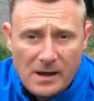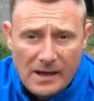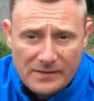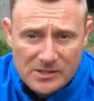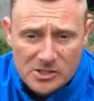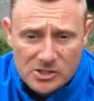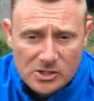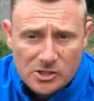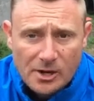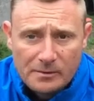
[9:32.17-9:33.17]
this is
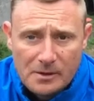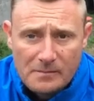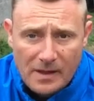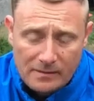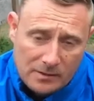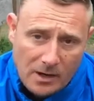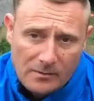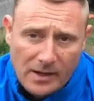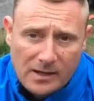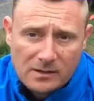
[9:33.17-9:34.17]
showing them that, you know,
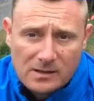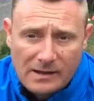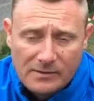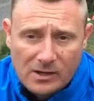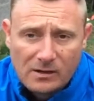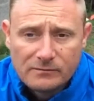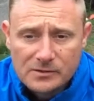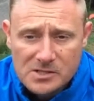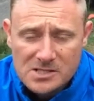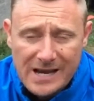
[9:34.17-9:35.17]
they can have that
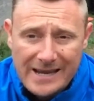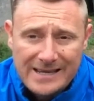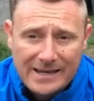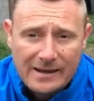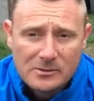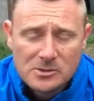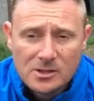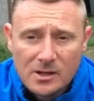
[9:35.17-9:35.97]
confidence to take it out,